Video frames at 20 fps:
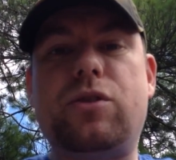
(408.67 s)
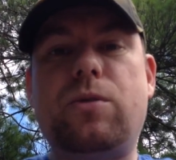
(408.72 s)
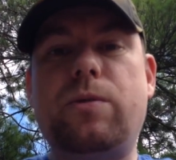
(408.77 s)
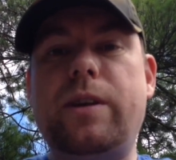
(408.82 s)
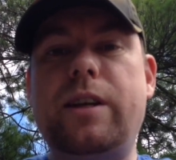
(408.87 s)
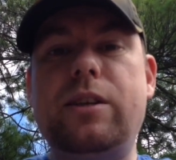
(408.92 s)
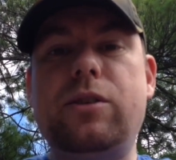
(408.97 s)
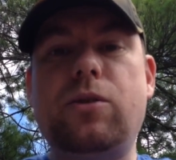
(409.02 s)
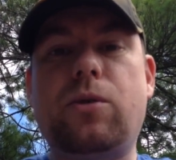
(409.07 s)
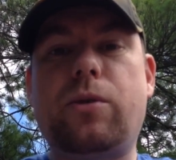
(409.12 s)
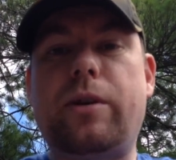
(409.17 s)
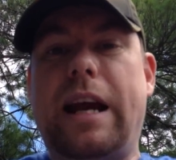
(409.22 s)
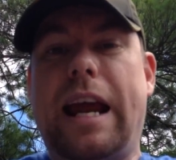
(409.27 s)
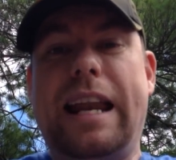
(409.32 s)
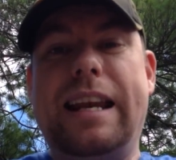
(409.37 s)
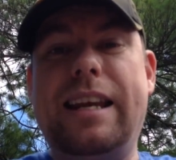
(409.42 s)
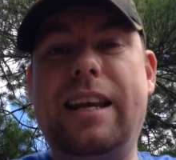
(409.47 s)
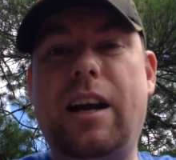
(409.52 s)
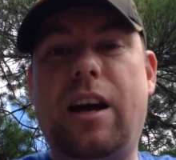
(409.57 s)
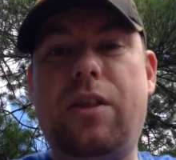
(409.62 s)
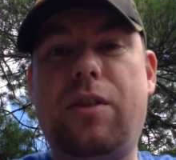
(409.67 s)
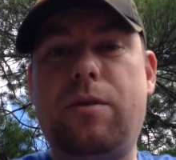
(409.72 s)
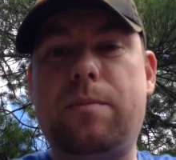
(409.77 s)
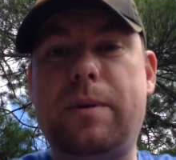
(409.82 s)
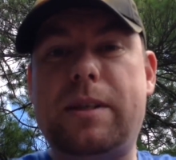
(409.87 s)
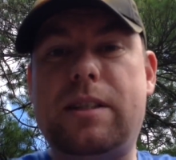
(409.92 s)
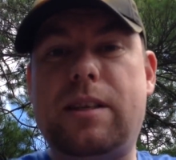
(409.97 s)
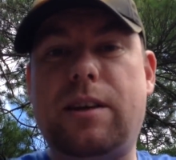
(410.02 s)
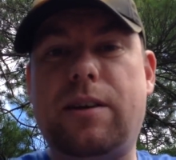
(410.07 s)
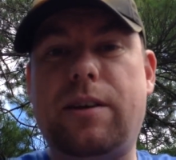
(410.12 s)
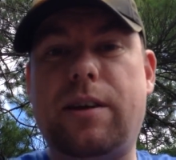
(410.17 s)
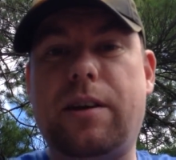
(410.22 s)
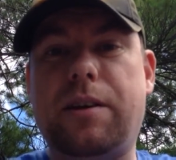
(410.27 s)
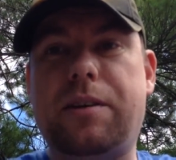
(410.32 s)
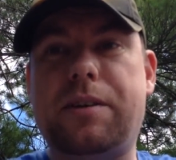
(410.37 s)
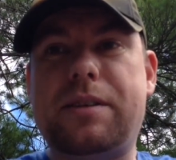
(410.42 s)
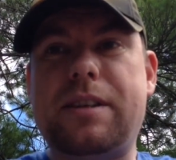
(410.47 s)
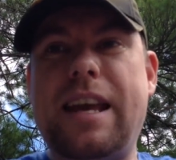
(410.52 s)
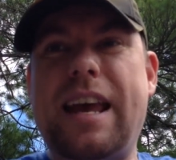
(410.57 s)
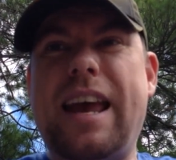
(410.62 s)
trees or any other
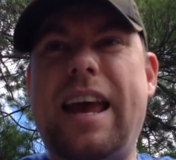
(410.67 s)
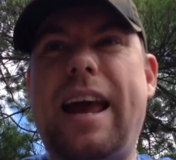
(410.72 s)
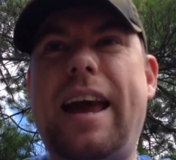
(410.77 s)
materials